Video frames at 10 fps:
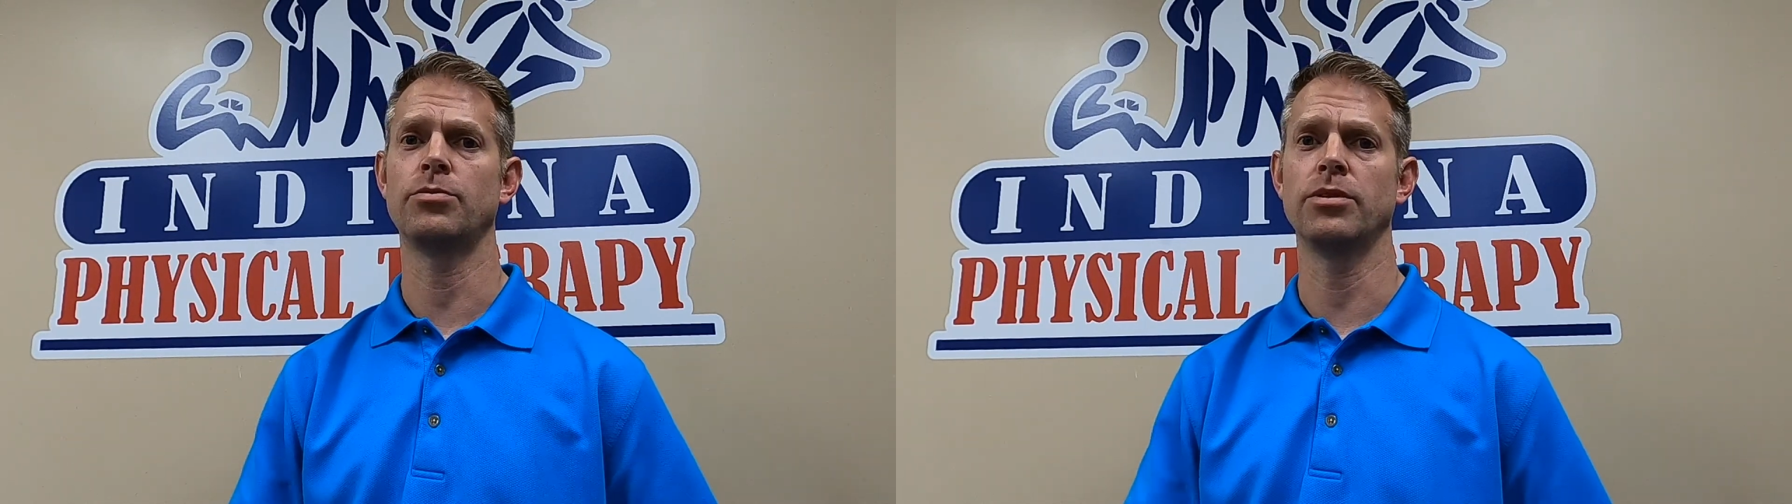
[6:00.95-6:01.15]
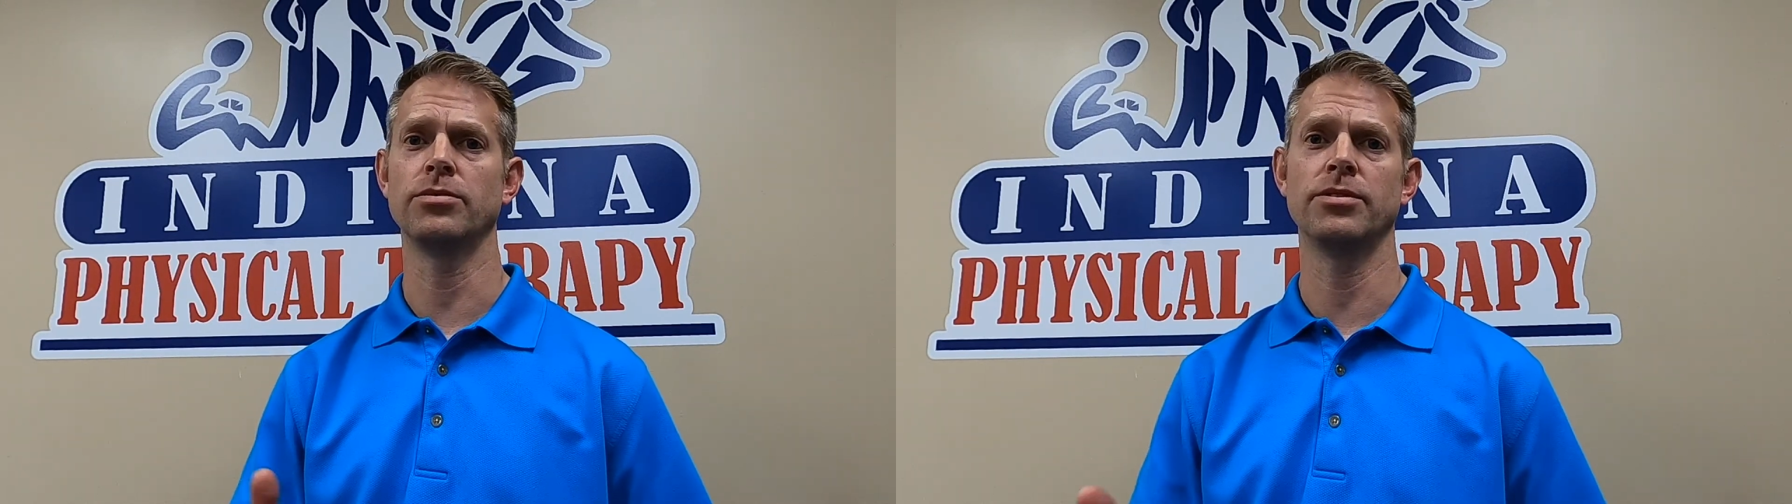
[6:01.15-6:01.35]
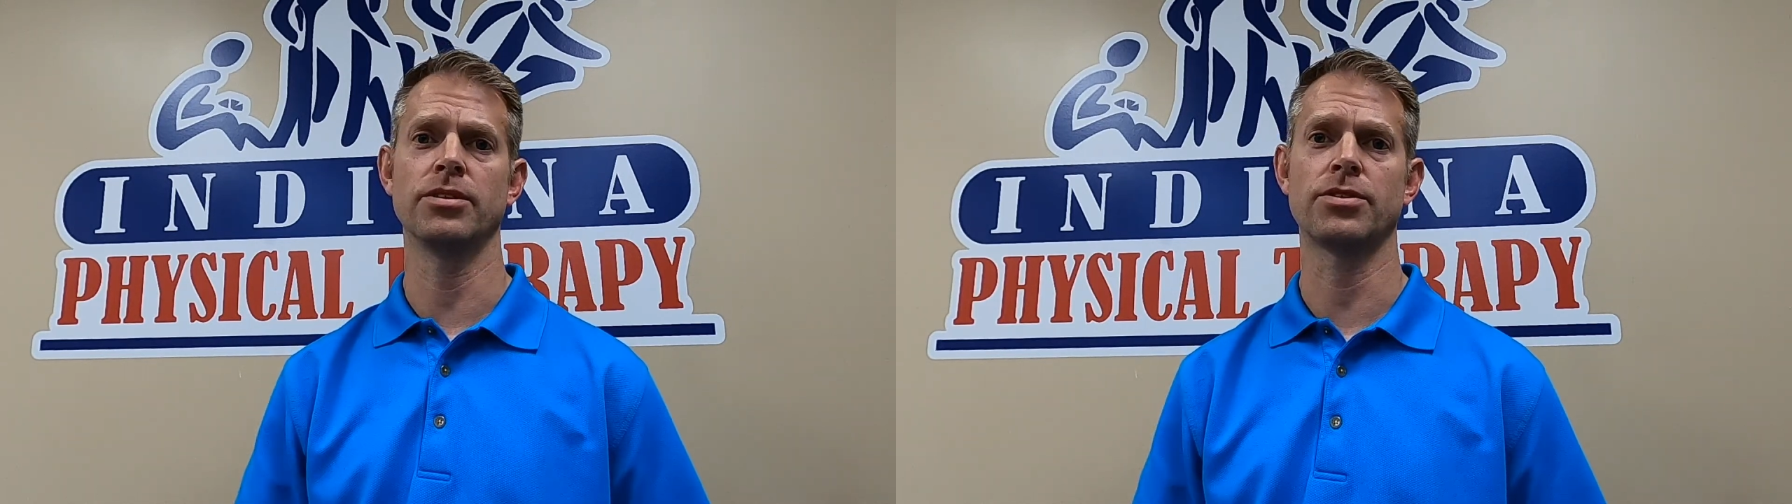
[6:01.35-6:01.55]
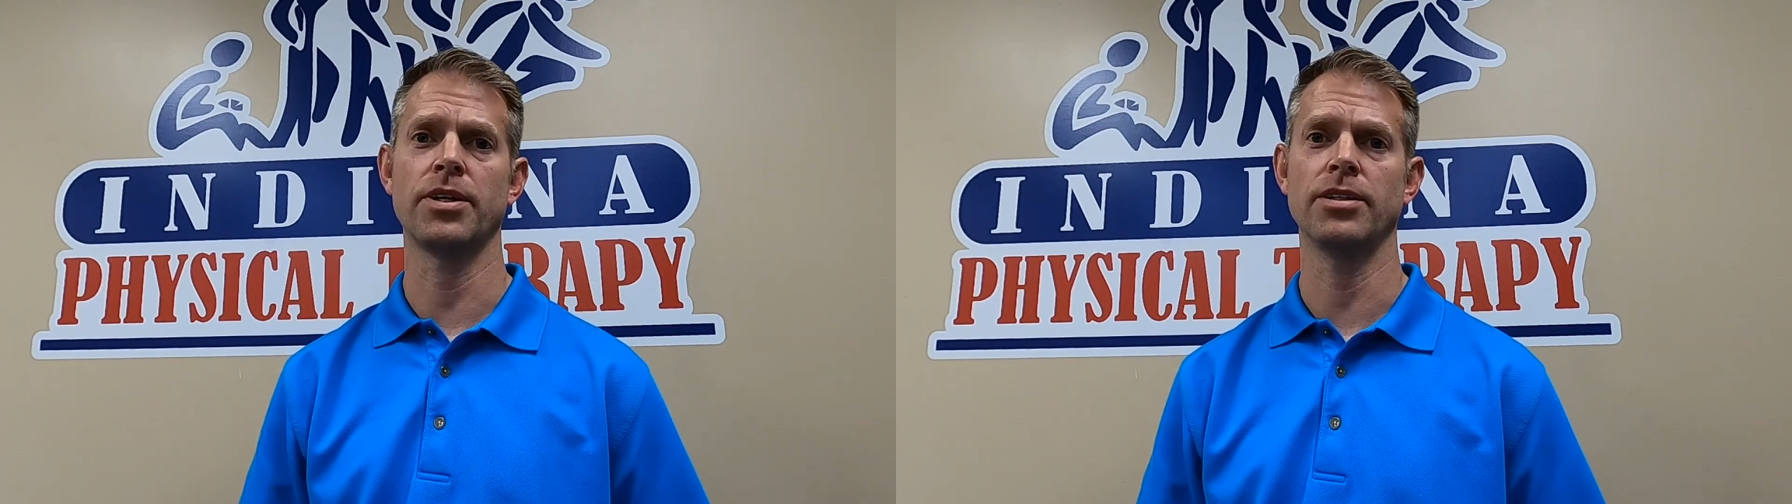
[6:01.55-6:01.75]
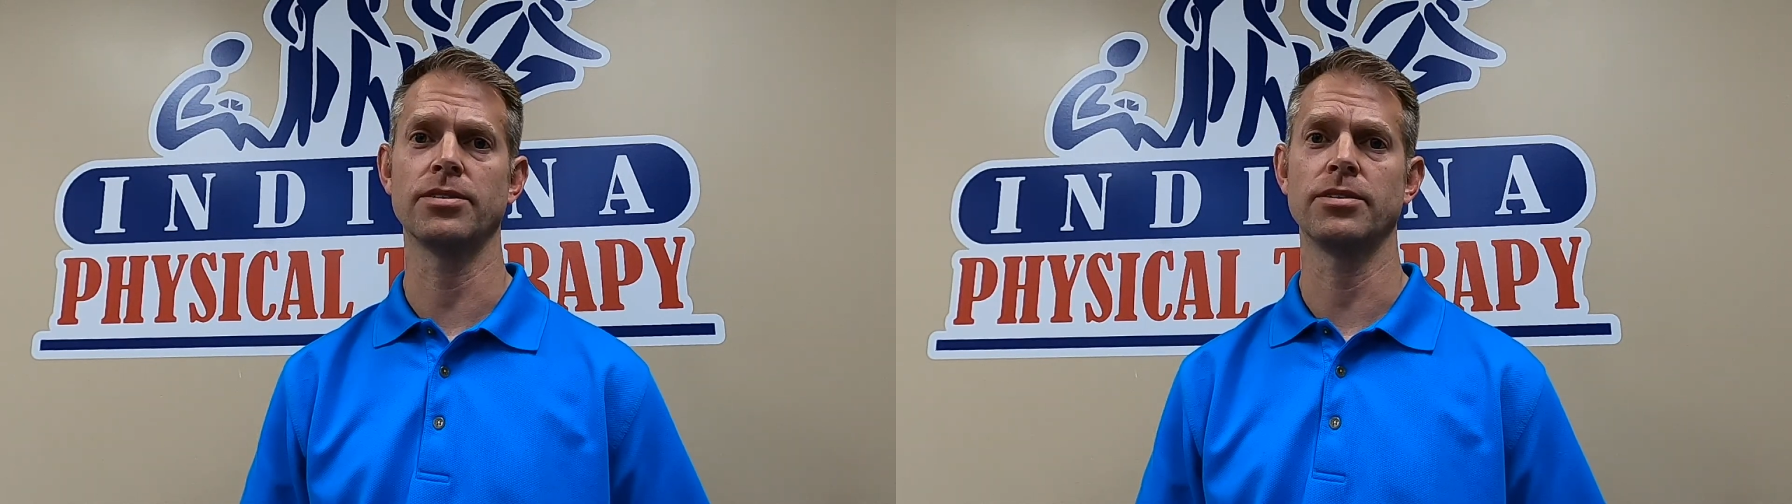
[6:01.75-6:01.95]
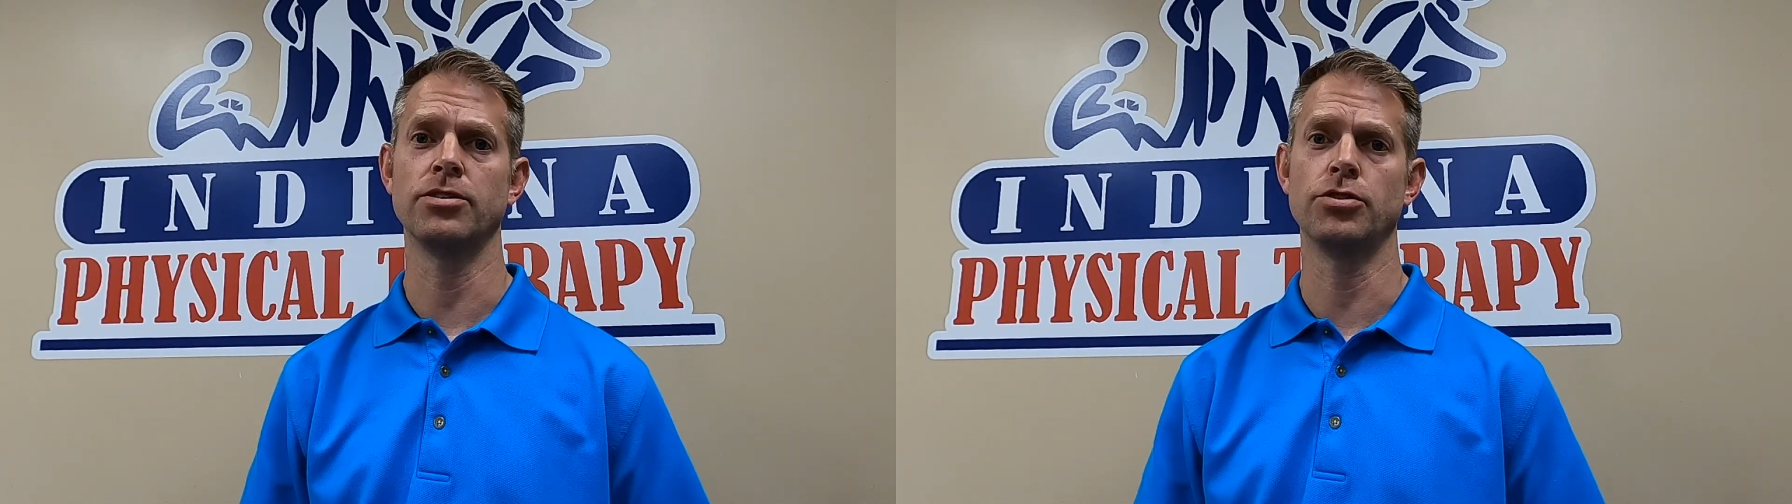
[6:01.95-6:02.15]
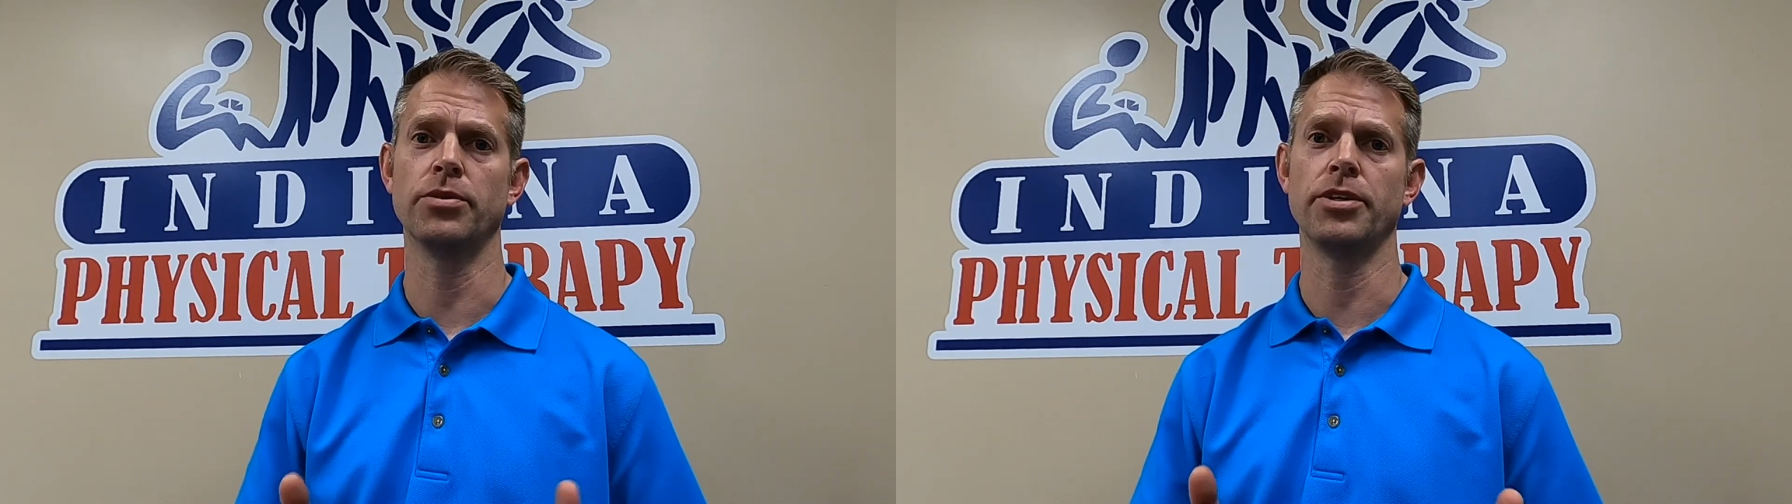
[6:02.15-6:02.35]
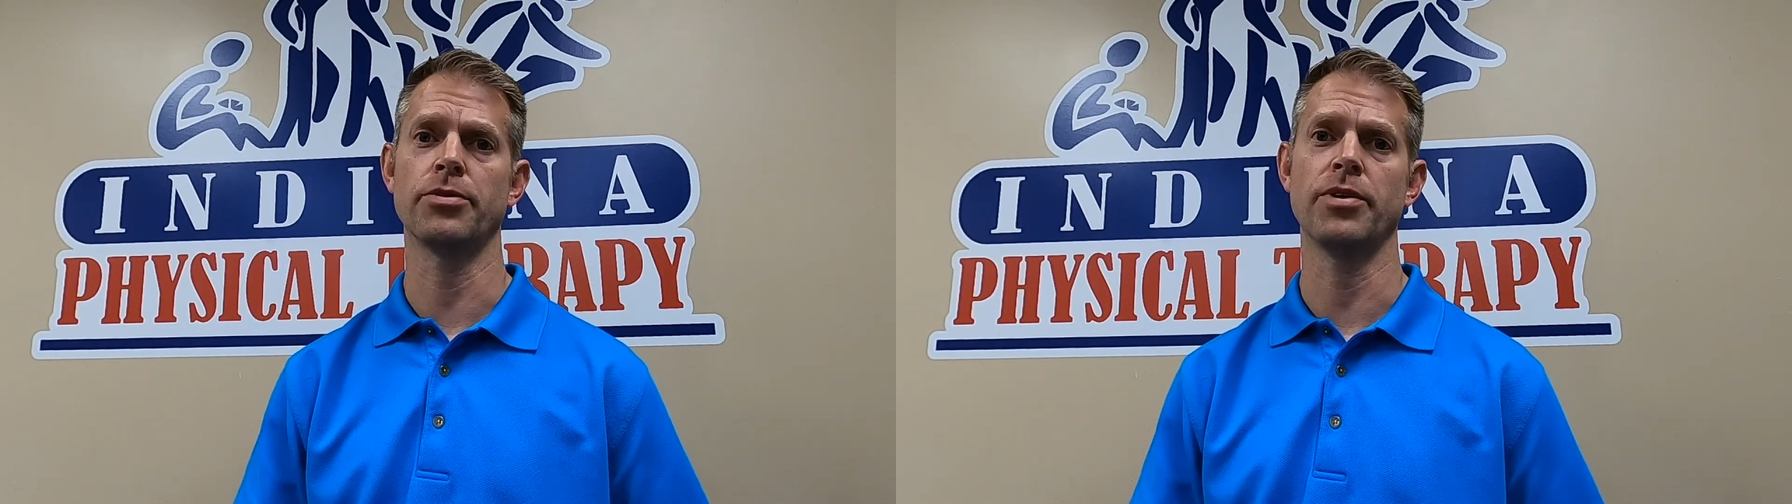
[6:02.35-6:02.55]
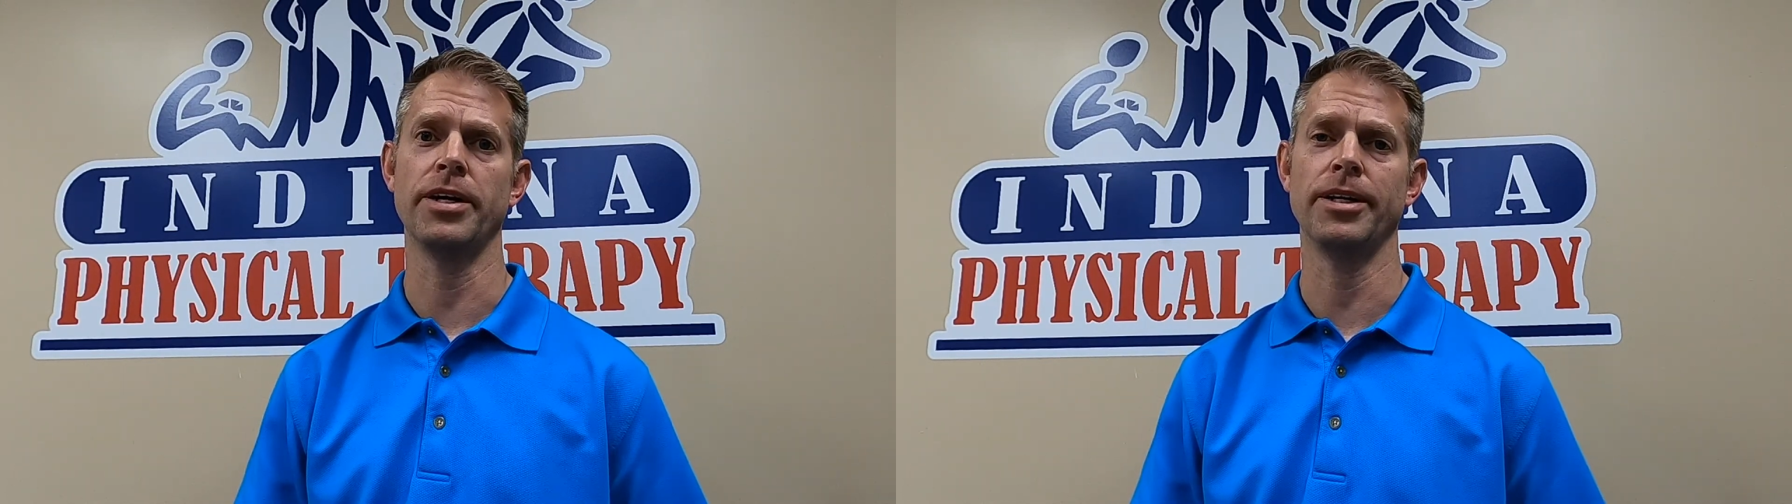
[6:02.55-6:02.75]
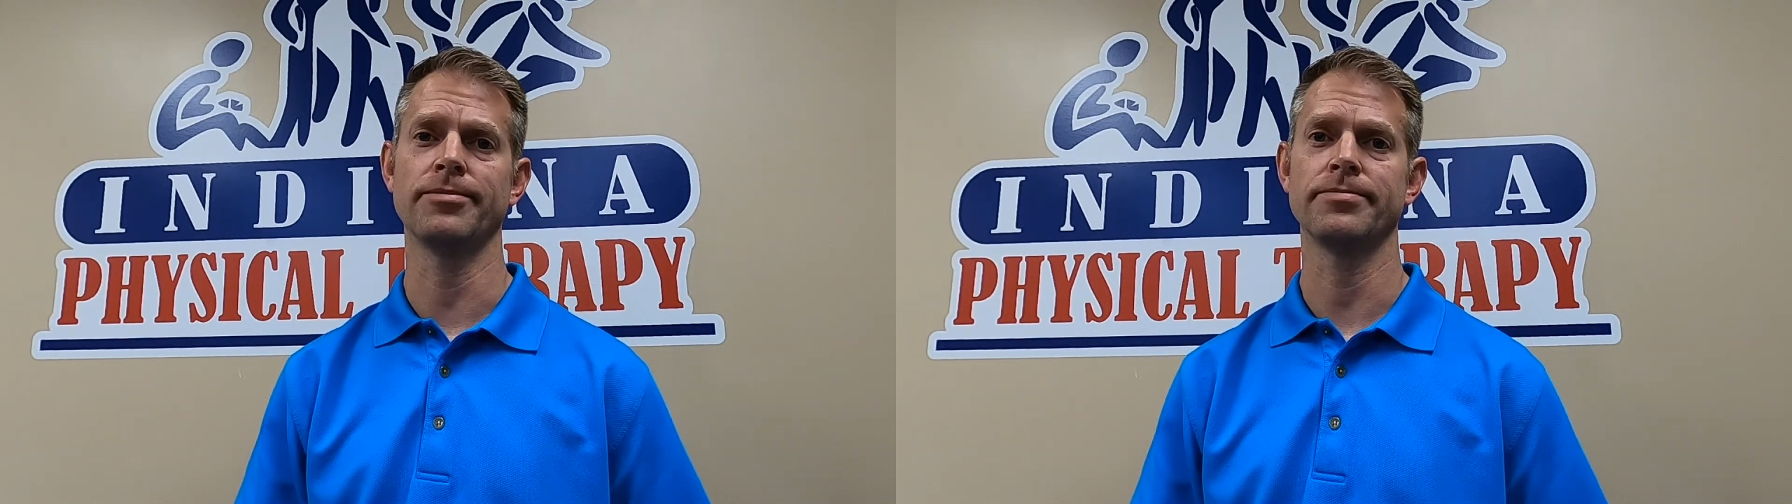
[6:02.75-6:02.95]
the roads and the trails enjoying your
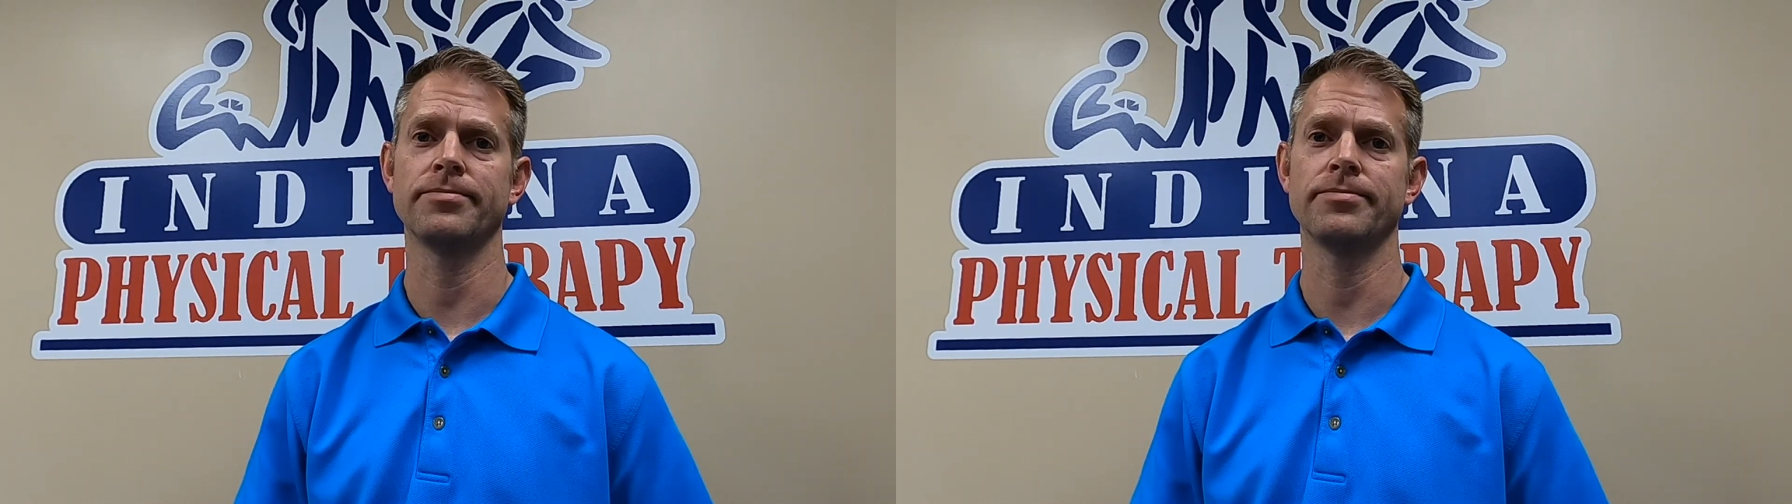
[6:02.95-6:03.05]
running.